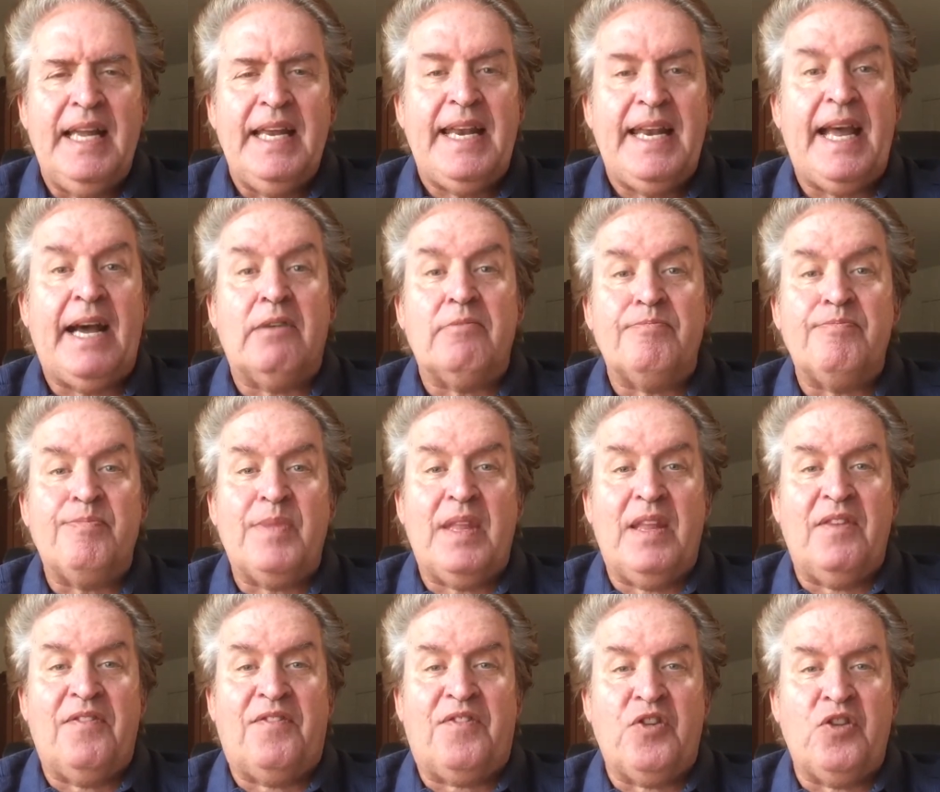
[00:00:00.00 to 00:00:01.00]
Now,
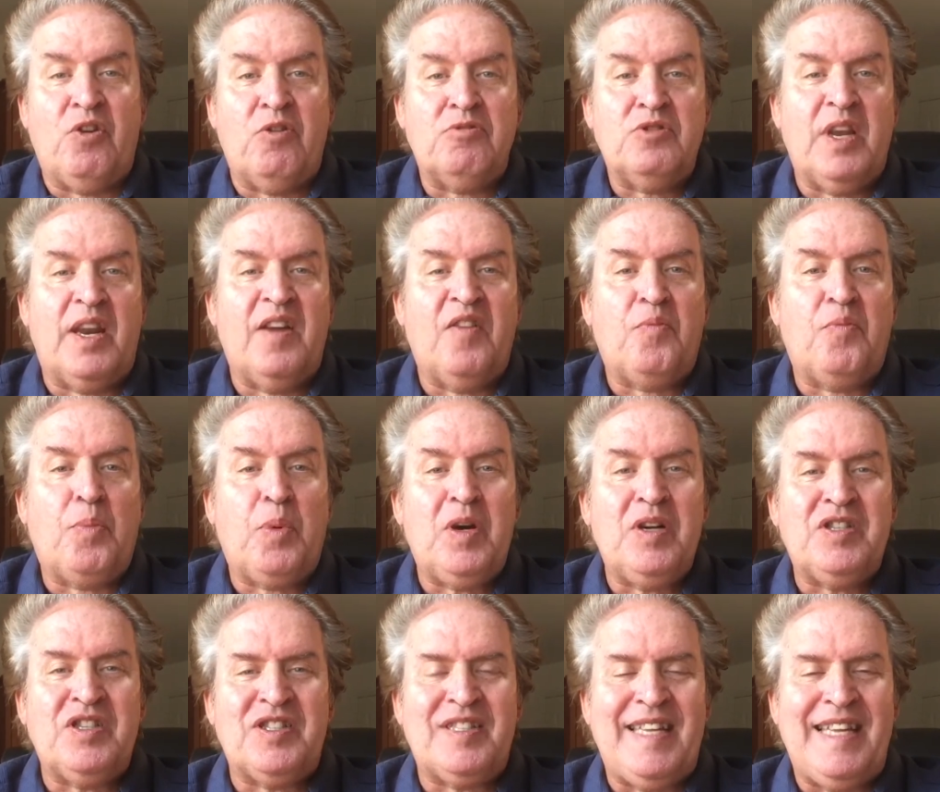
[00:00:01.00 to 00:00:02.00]
for those that have
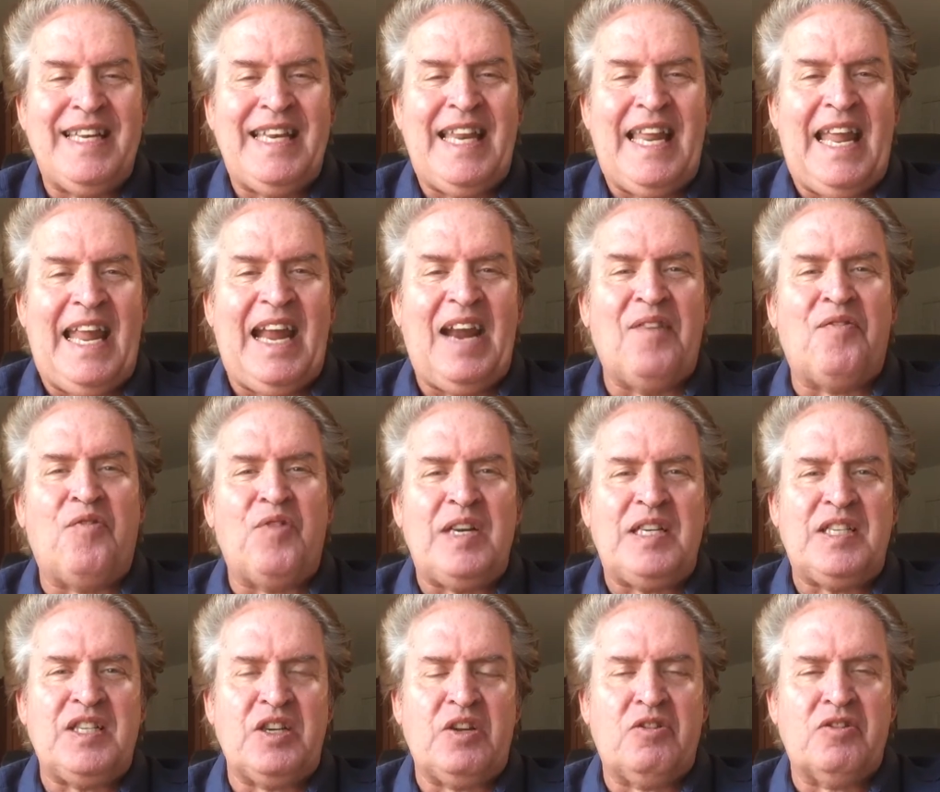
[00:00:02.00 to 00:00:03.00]
purchased it every
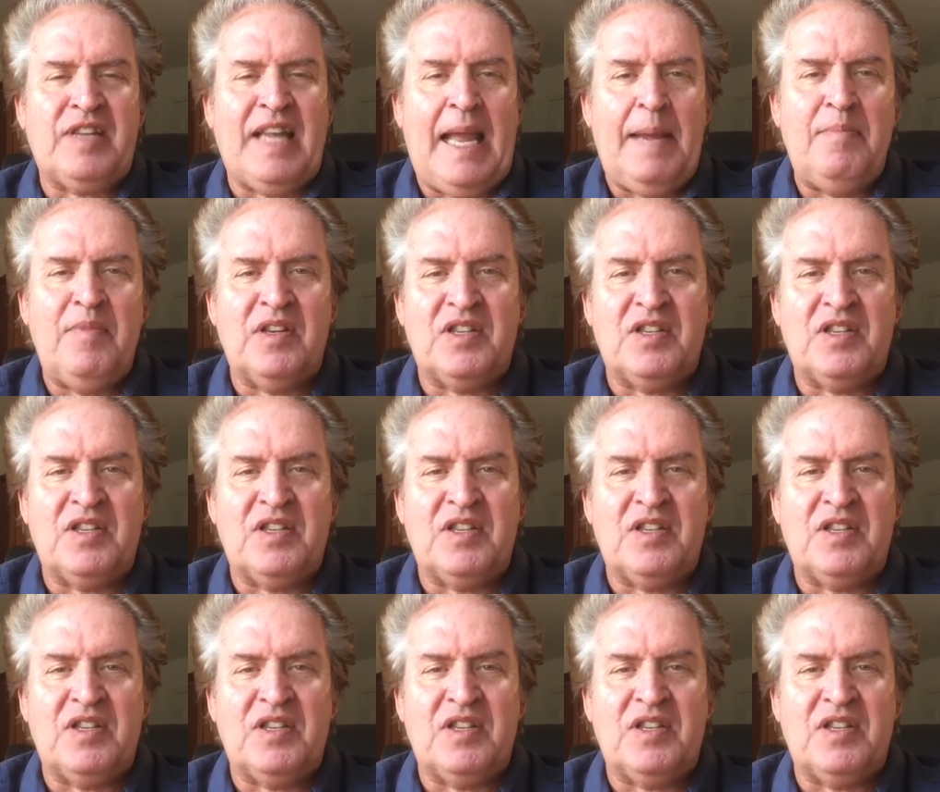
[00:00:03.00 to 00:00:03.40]
single time,